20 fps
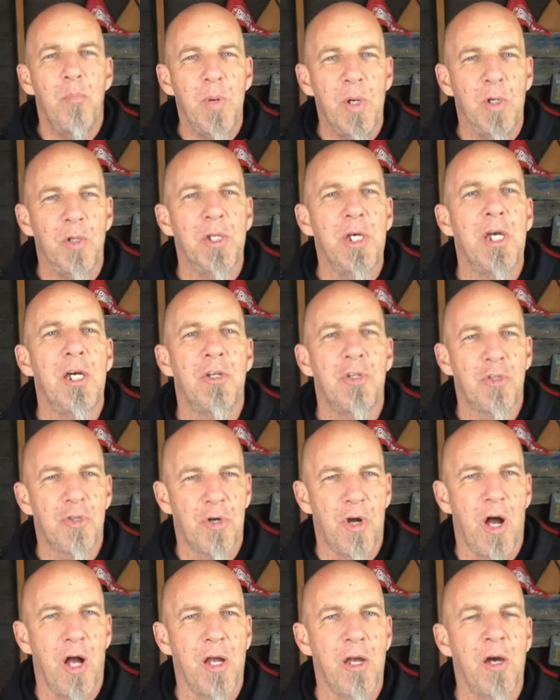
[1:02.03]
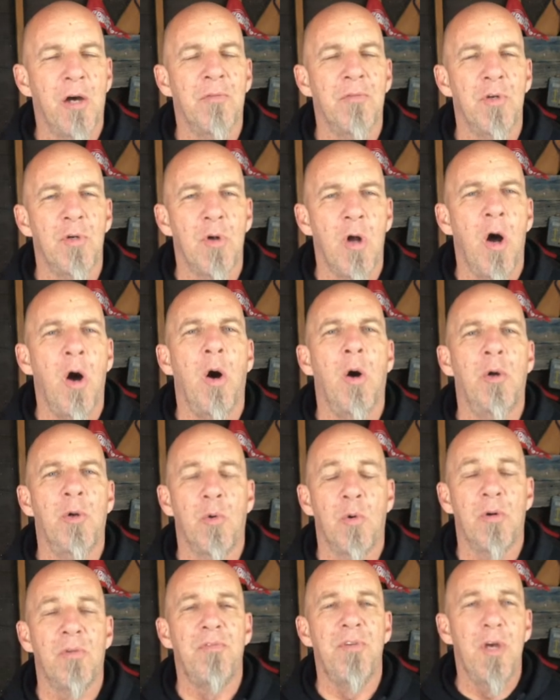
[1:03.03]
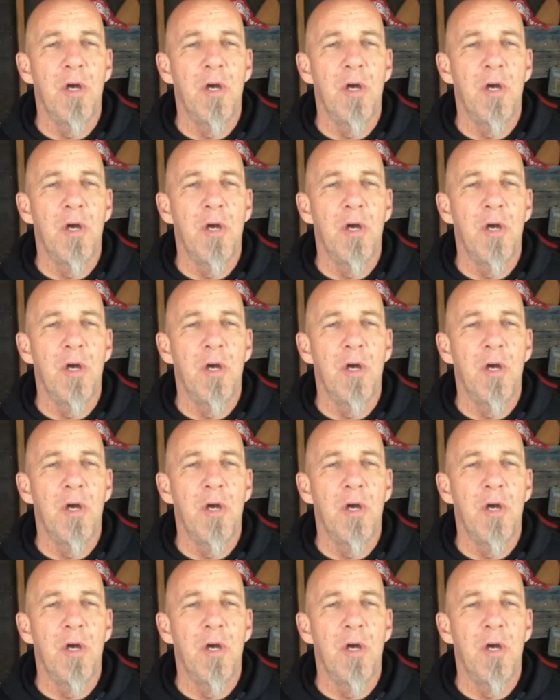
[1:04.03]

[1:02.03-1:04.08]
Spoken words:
building a truck of your own or